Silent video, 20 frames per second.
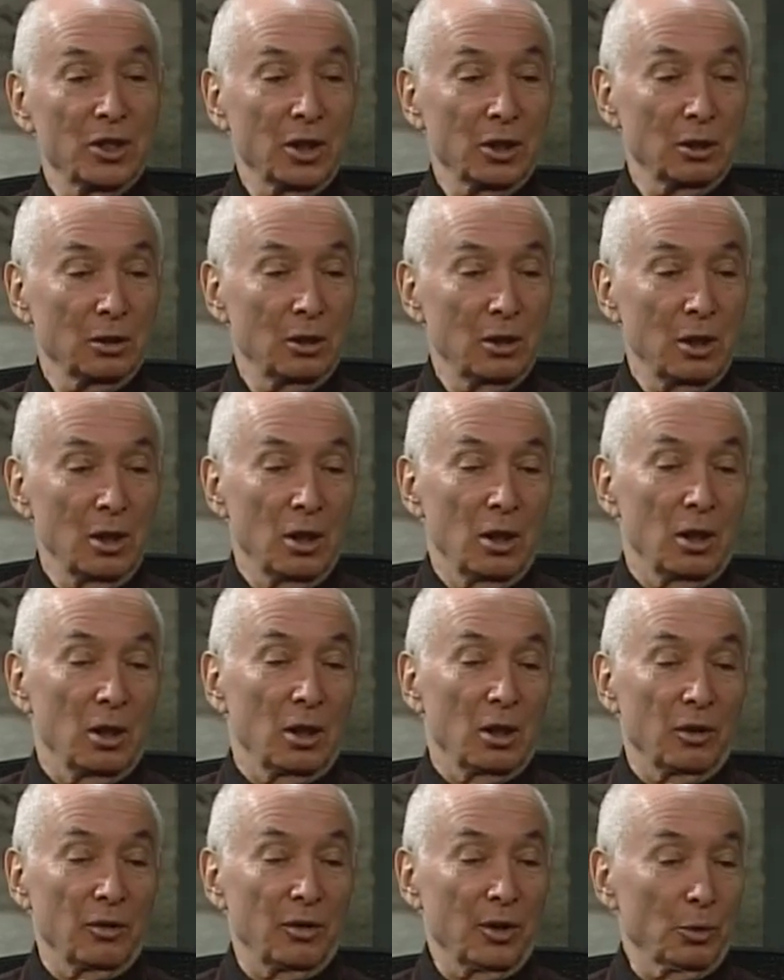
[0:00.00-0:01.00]
And
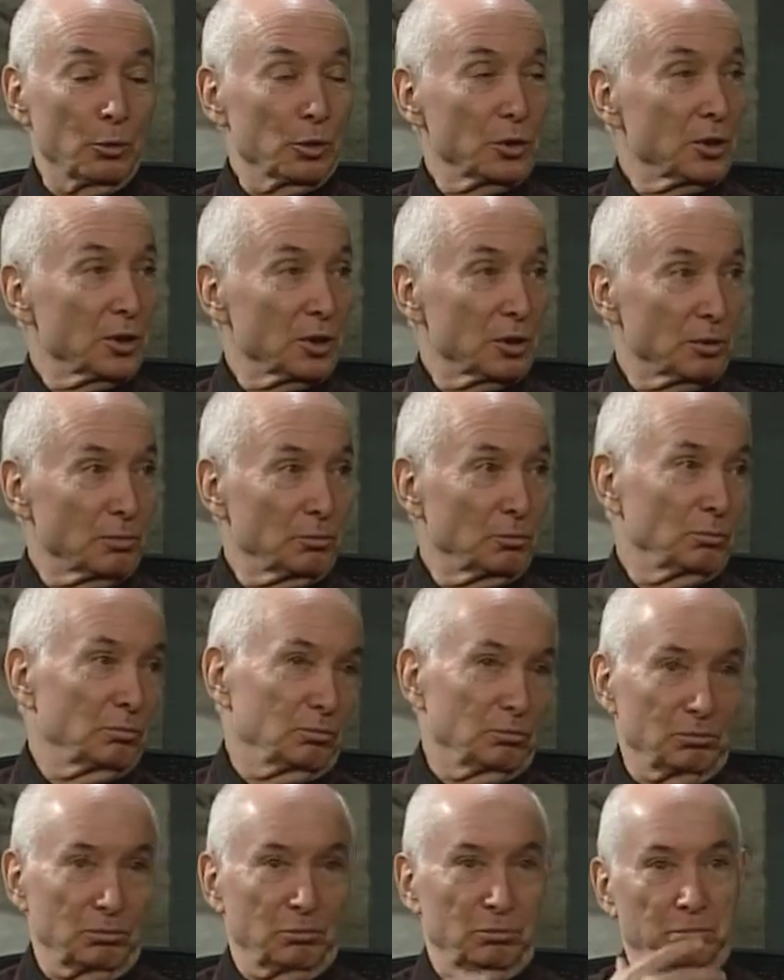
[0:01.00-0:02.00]
there was this
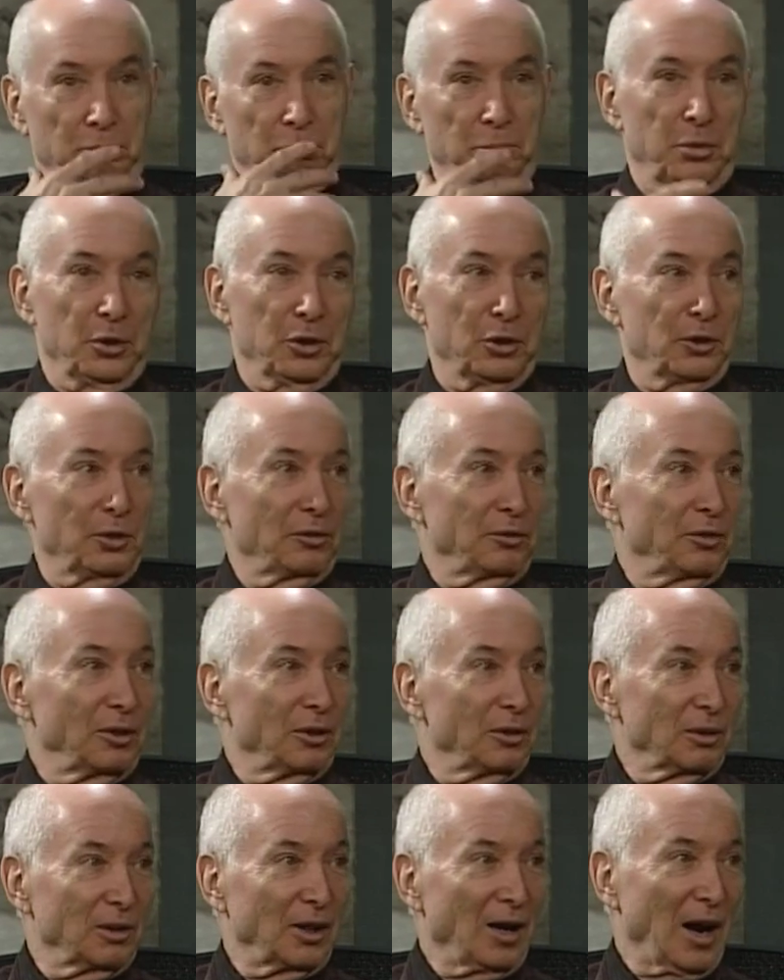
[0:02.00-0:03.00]
bearded
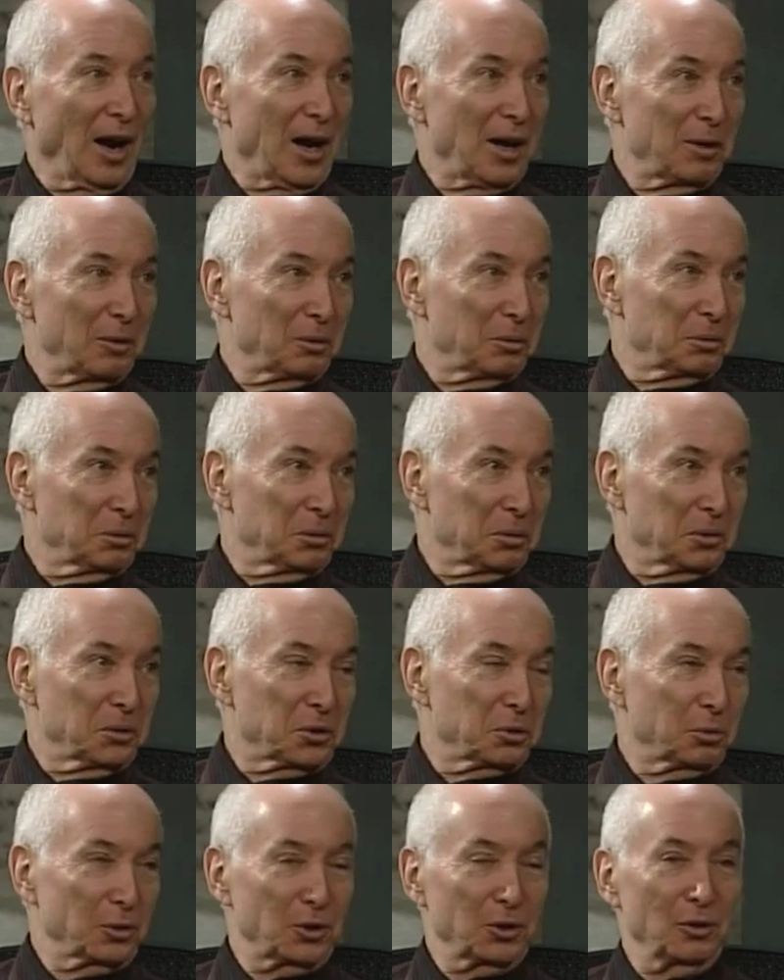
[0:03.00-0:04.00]
guy in
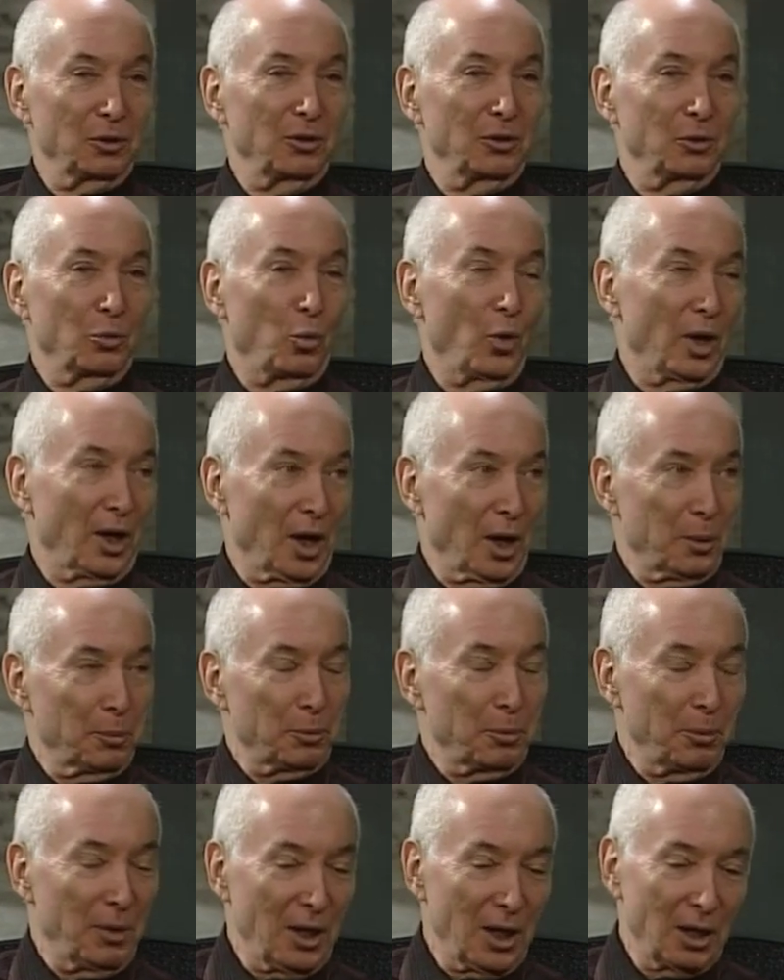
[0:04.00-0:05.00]
Switzerland, a
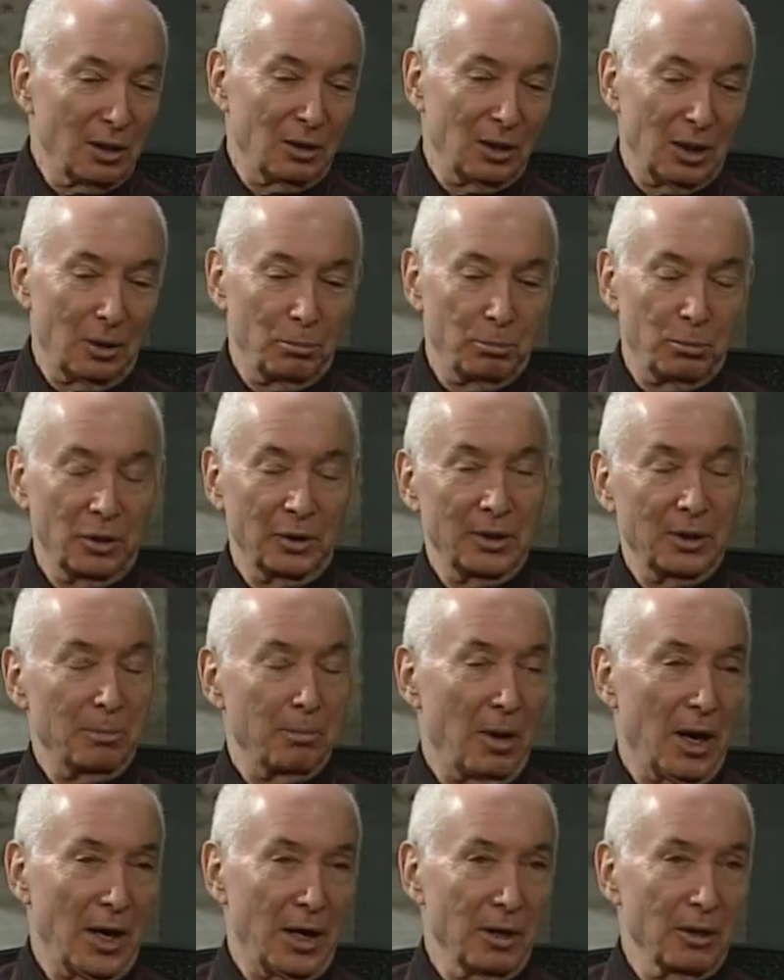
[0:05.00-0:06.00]
one-armed man named Billy
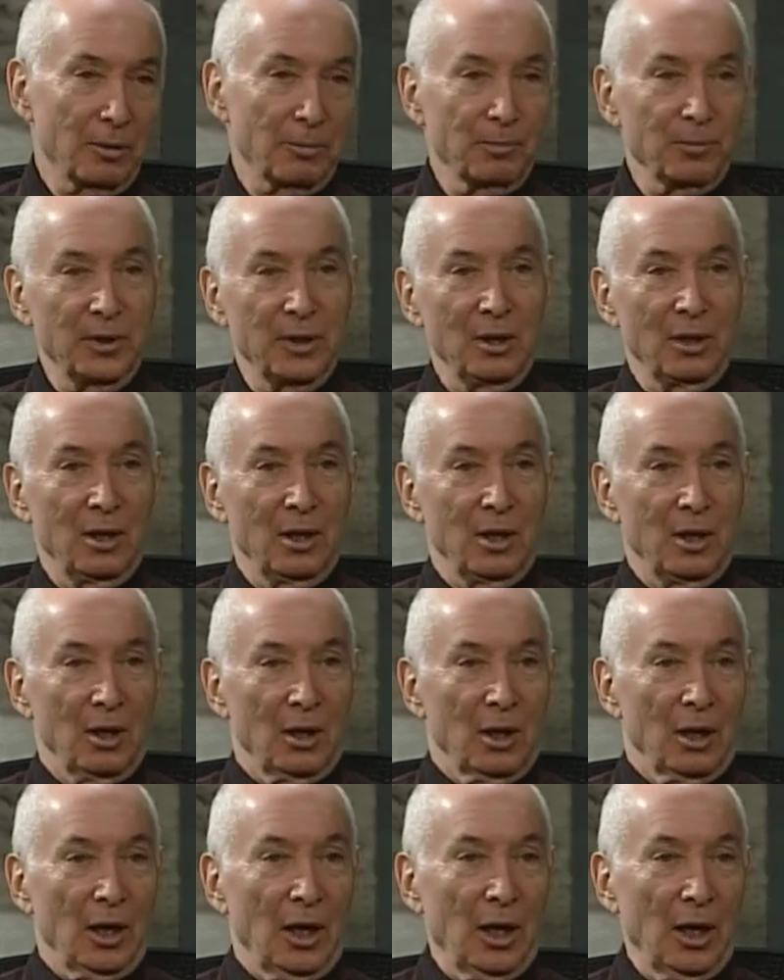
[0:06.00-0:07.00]
Meier,
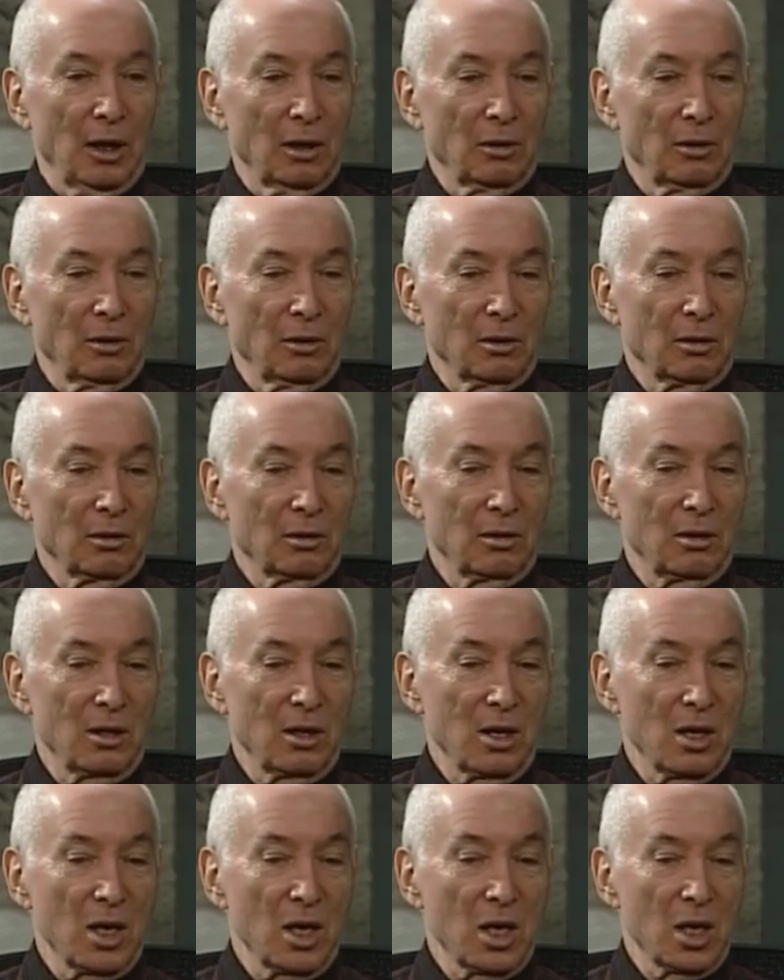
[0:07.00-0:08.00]
and
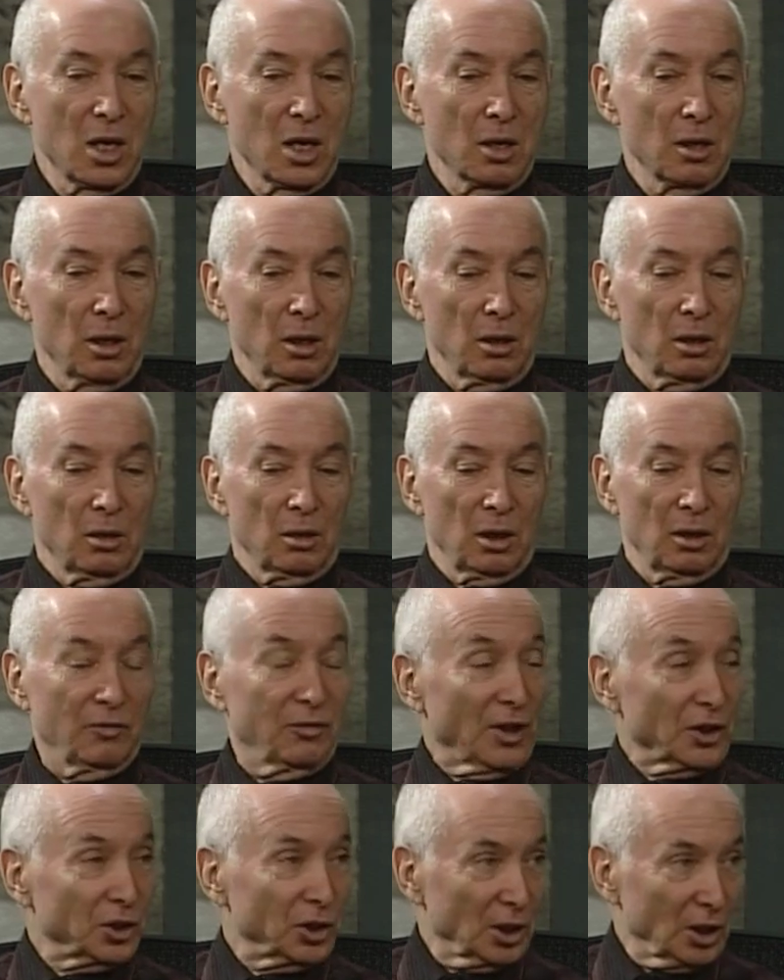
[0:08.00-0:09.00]
the
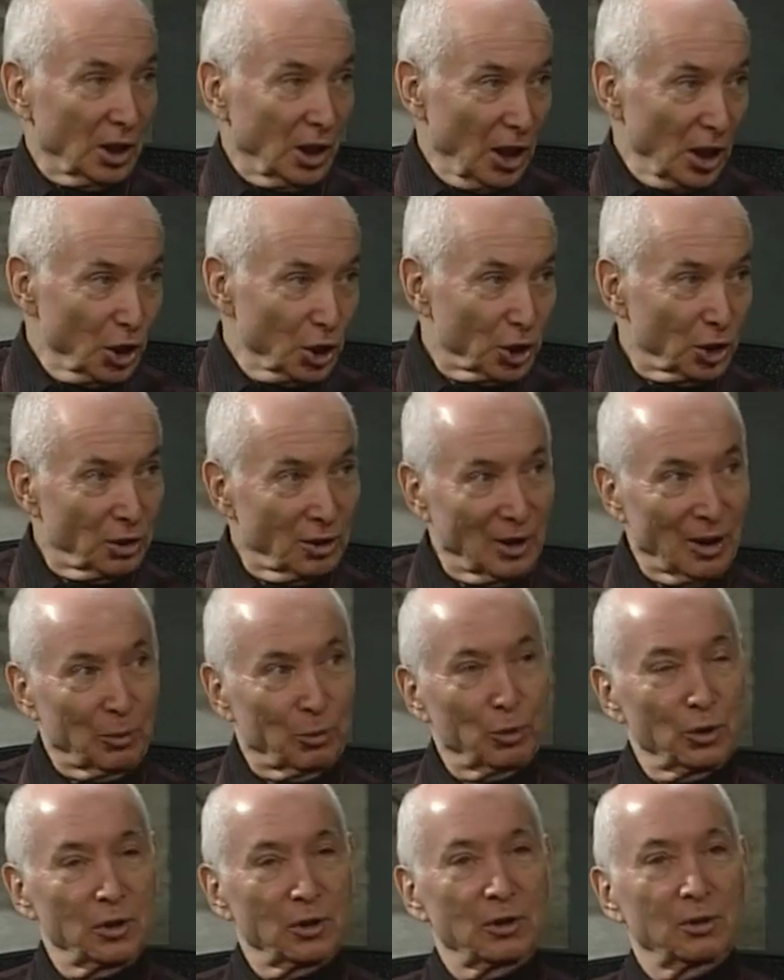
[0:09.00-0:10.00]
investigation that
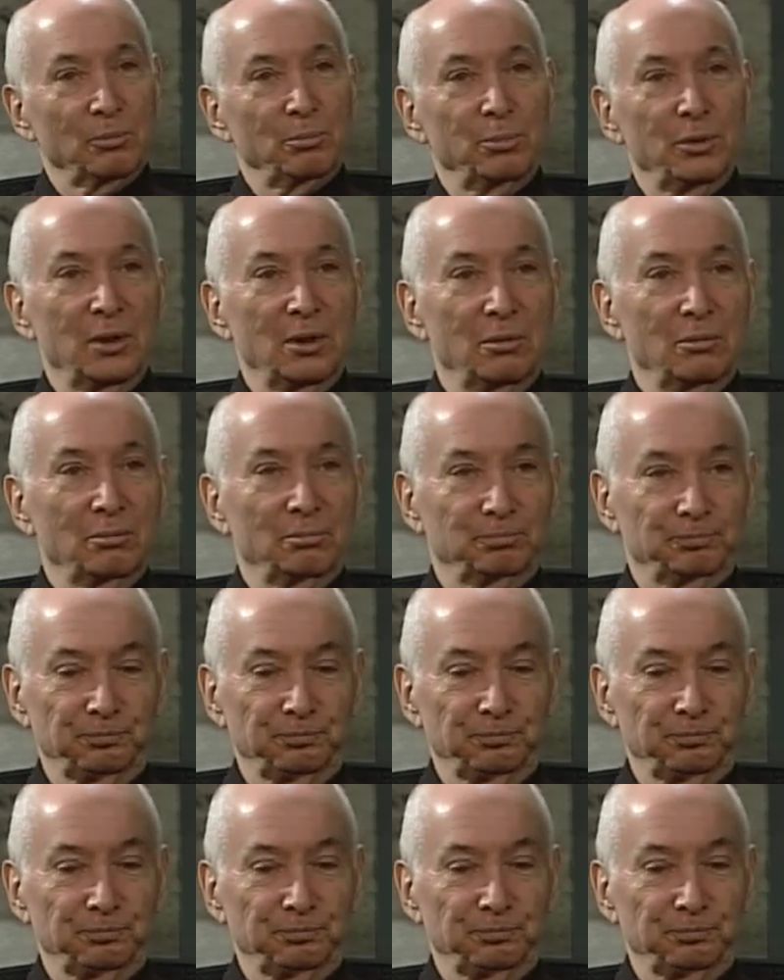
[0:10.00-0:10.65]
was being